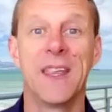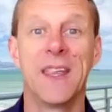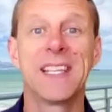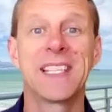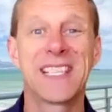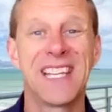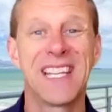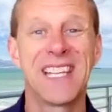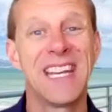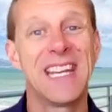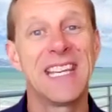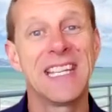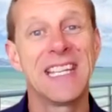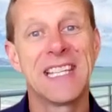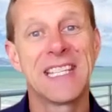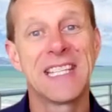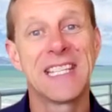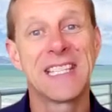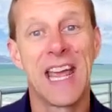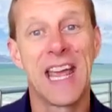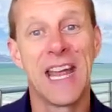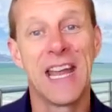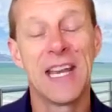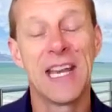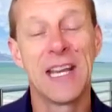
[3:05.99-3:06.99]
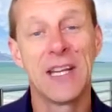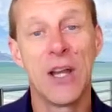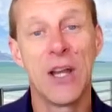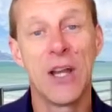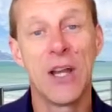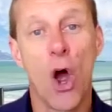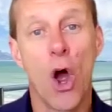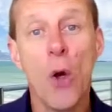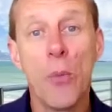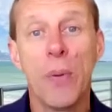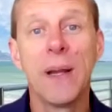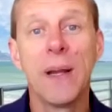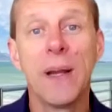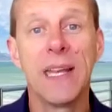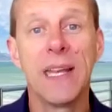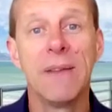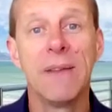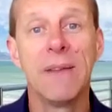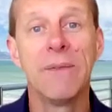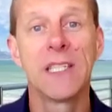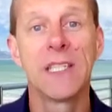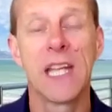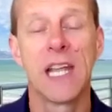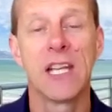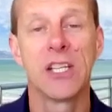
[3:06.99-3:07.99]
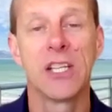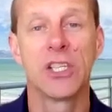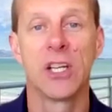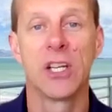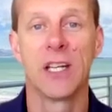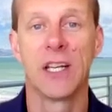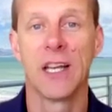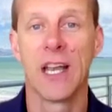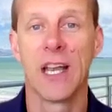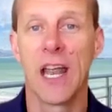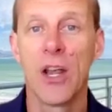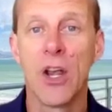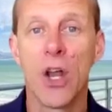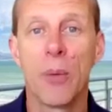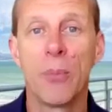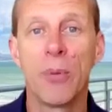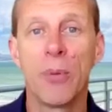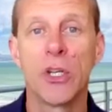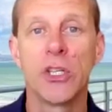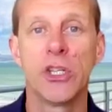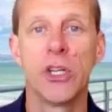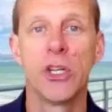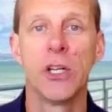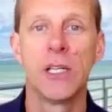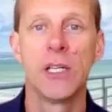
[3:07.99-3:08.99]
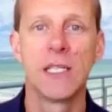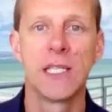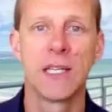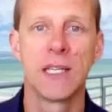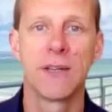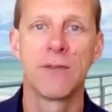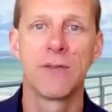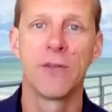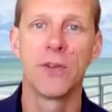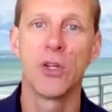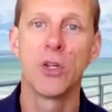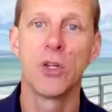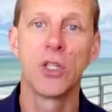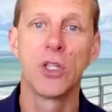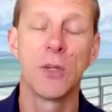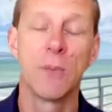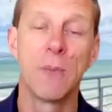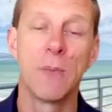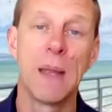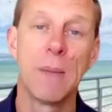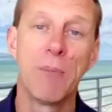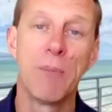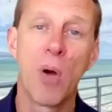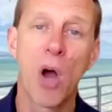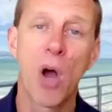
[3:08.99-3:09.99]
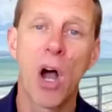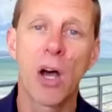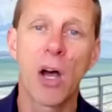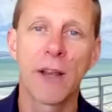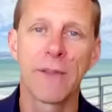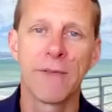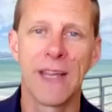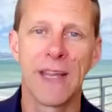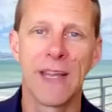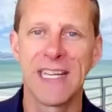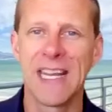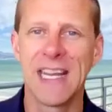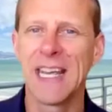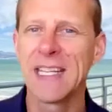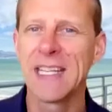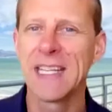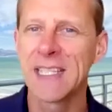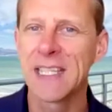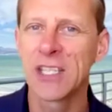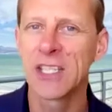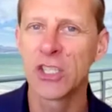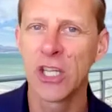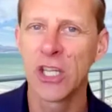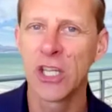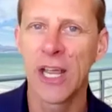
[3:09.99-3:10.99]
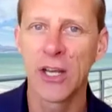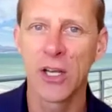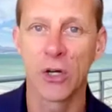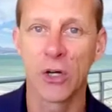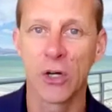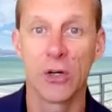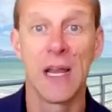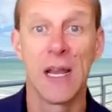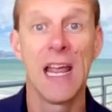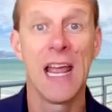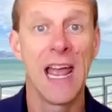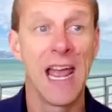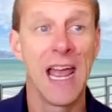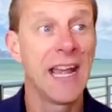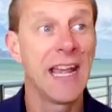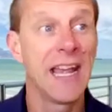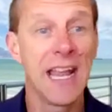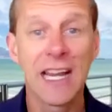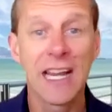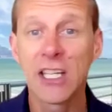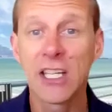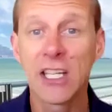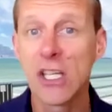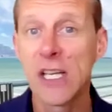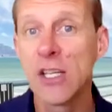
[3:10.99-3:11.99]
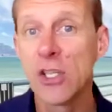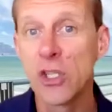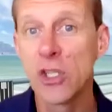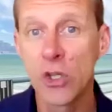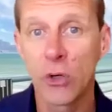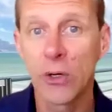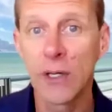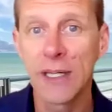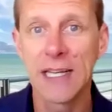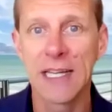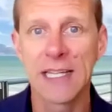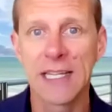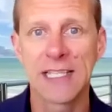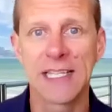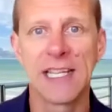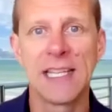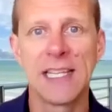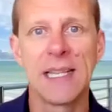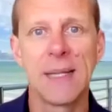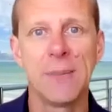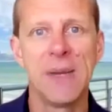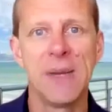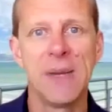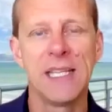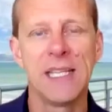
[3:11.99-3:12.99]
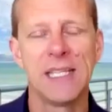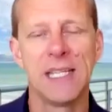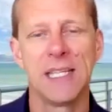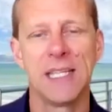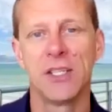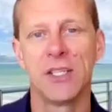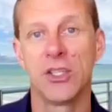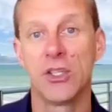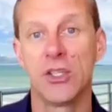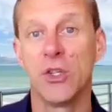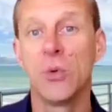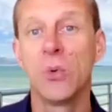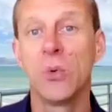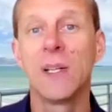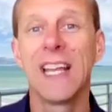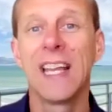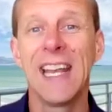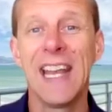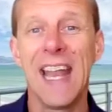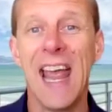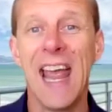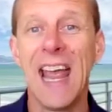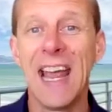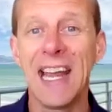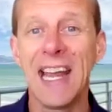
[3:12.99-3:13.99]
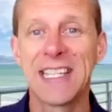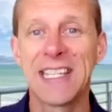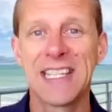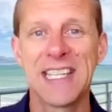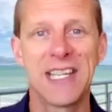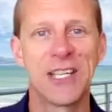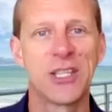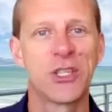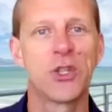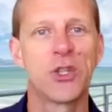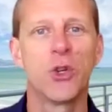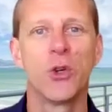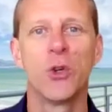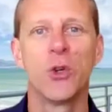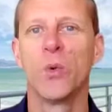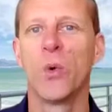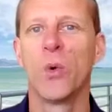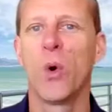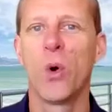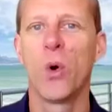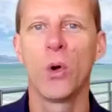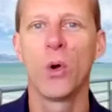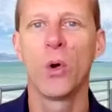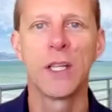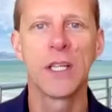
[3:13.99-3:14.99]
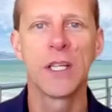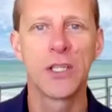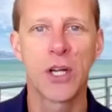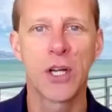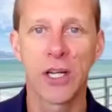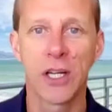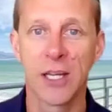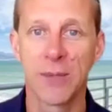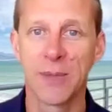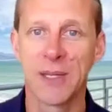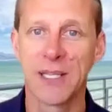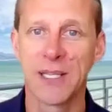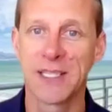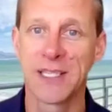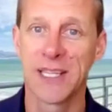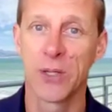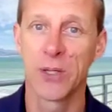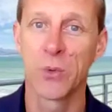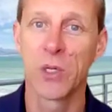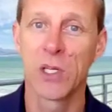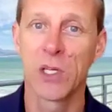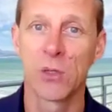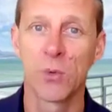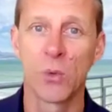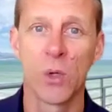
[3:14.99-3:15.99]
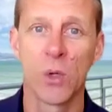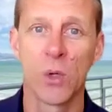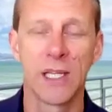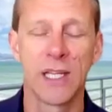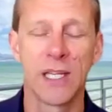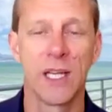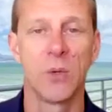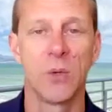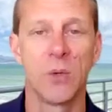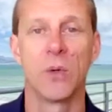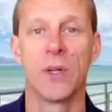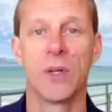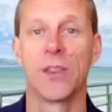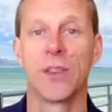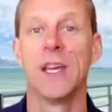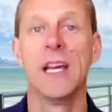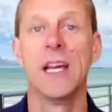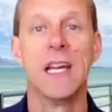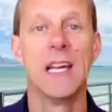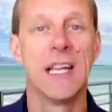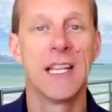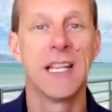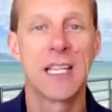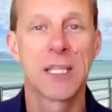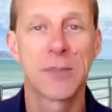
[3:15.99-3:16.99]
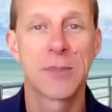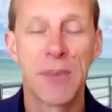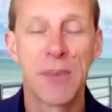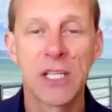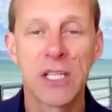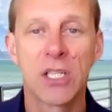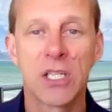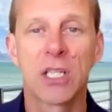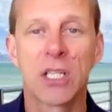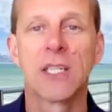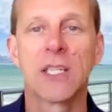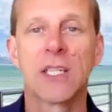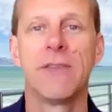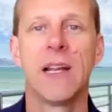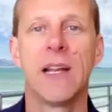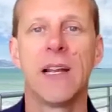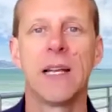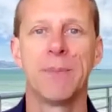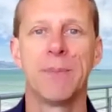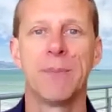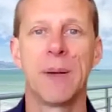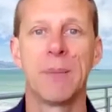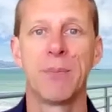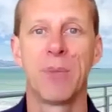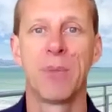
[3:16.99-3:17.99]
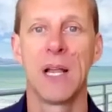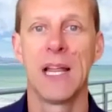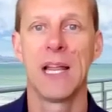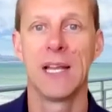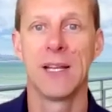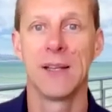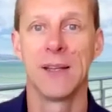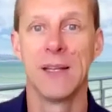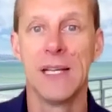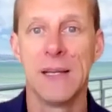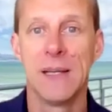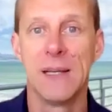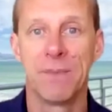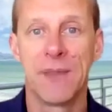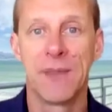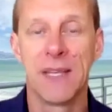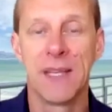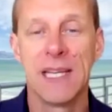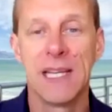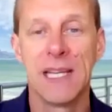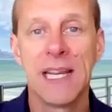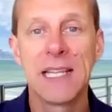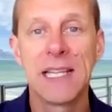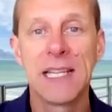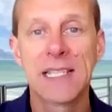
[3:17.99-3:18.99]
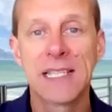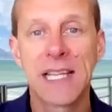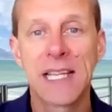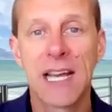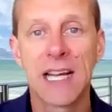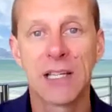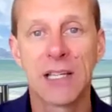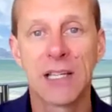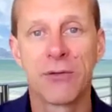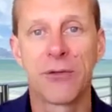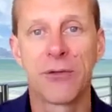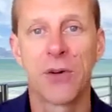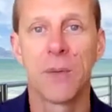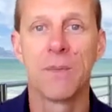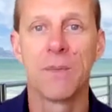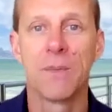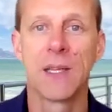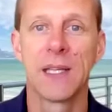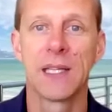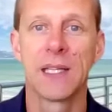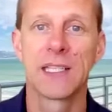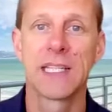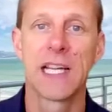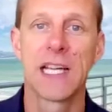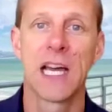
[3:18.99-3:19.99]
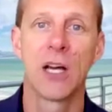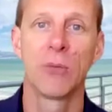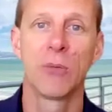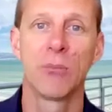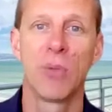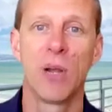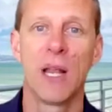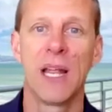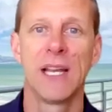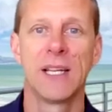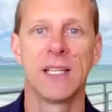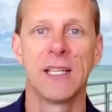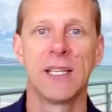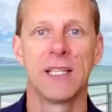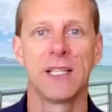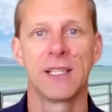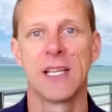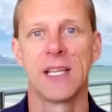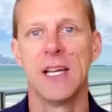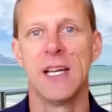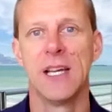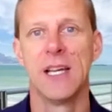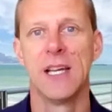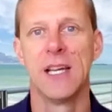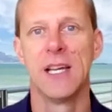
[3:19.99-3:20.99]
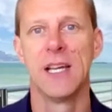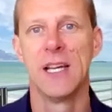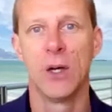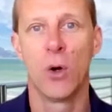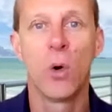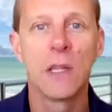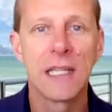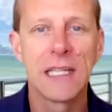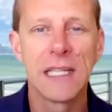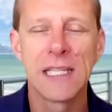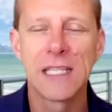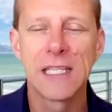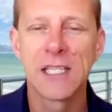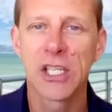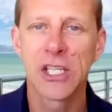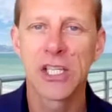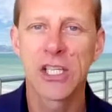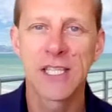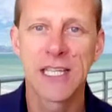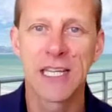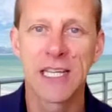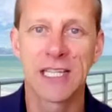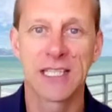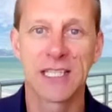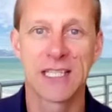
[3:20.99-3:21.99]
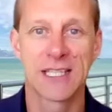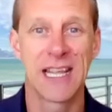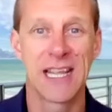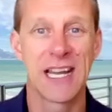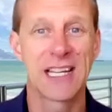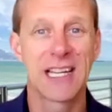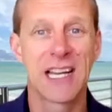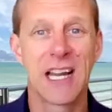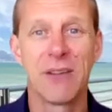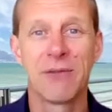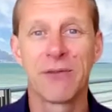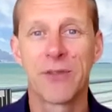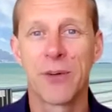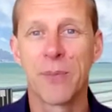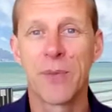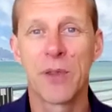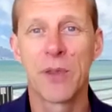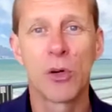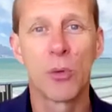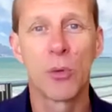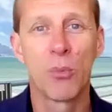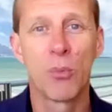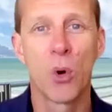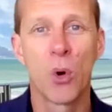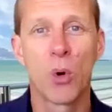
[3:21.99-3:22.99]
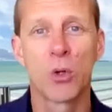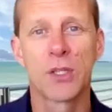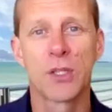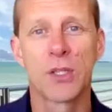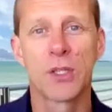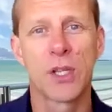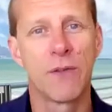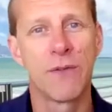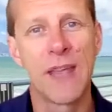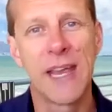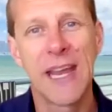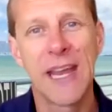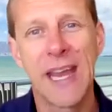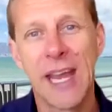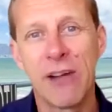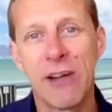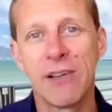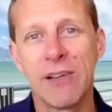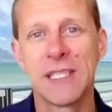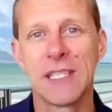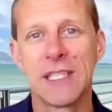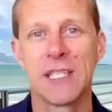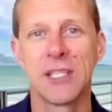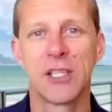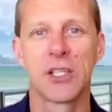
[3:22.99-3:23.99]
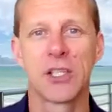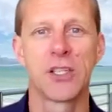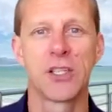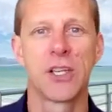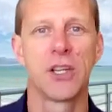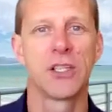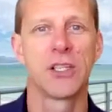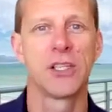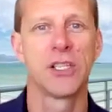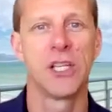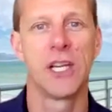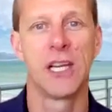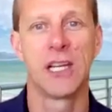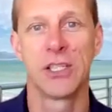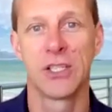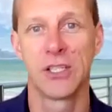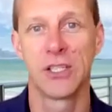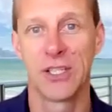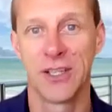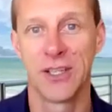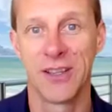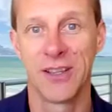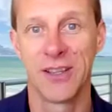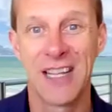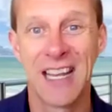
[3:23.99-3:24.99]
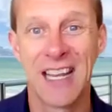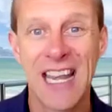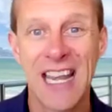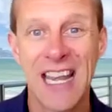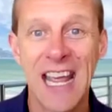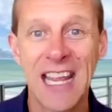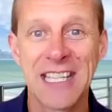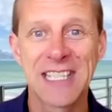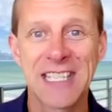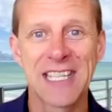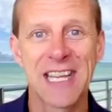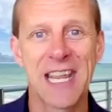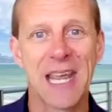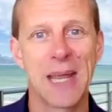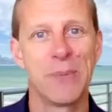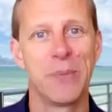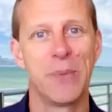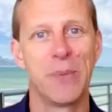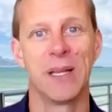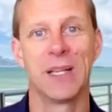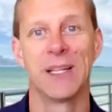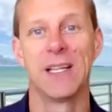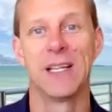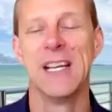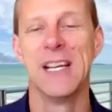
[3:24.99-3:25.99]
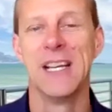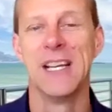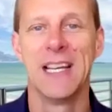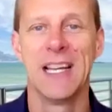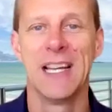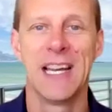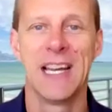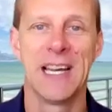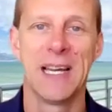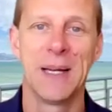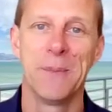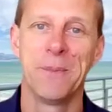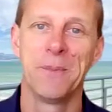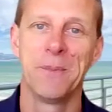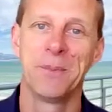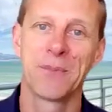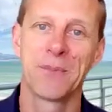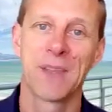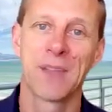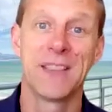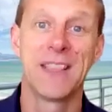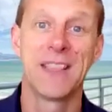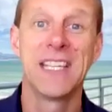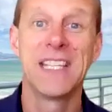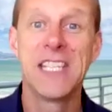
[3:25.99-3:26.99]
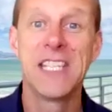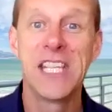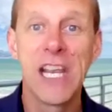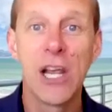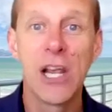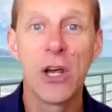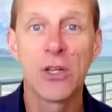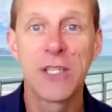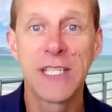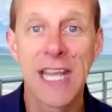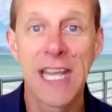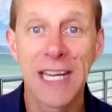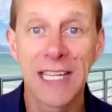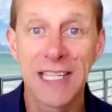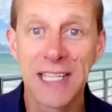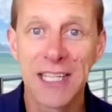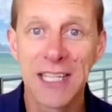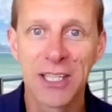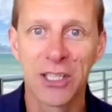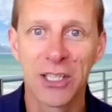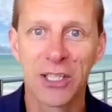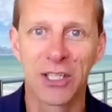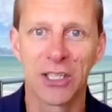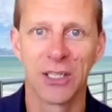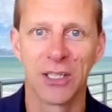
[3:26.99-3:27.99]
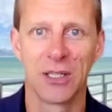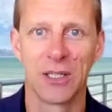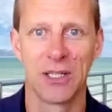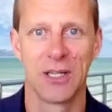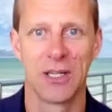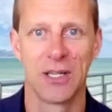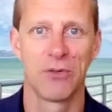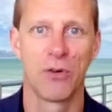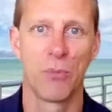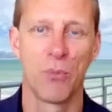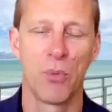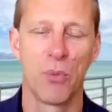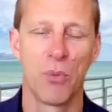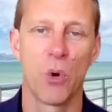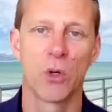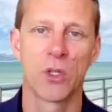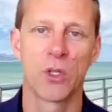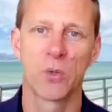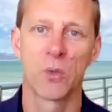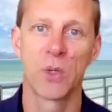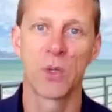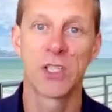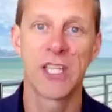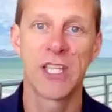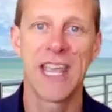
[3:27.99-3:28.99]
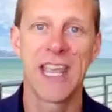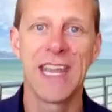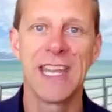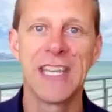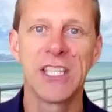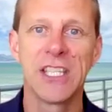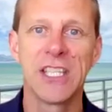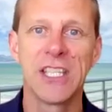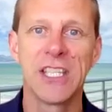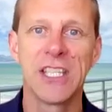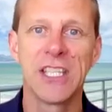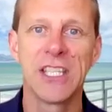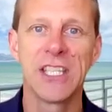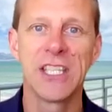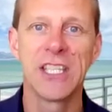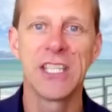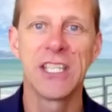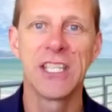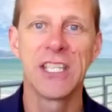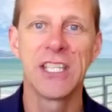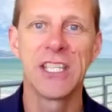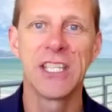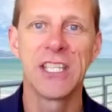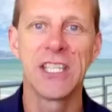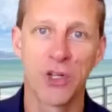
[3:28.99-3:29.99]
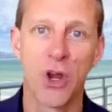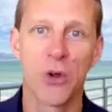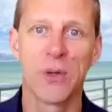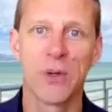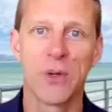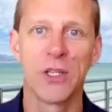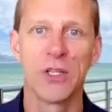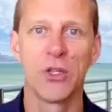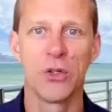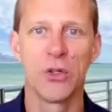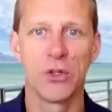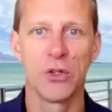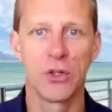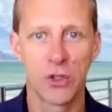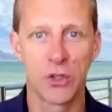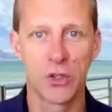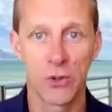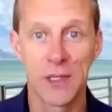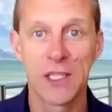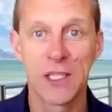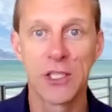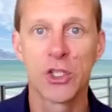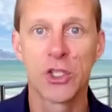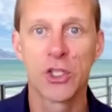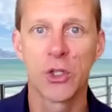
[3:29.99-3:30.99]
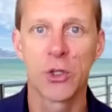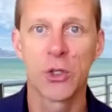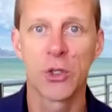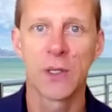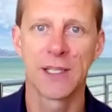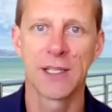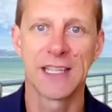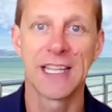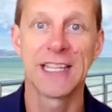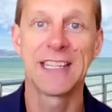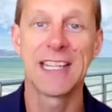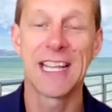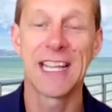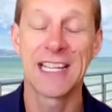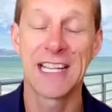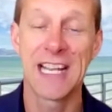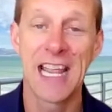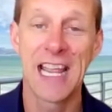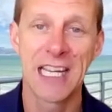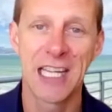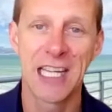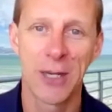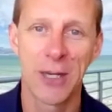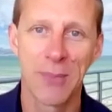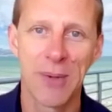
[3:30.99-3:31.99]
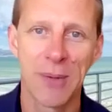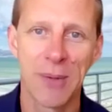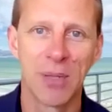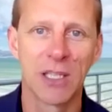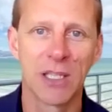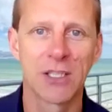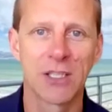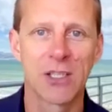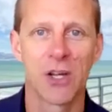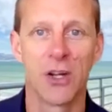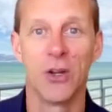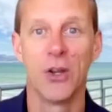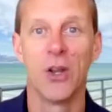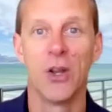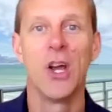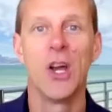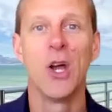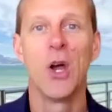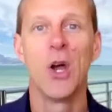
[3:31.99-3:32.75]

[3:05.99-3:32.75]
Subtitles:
This is an open invitation, an opportunity for you to be part of that as a shadow and actually join us in the meetings. You will get access to all the documents that we're working with, the spatial development plan, the insight from the town planners, all the logistics that come from the reports of the Heritage Association, the landscaping, the geotechnical reports, which the engineers have to go and do to ensure that the land can be built on.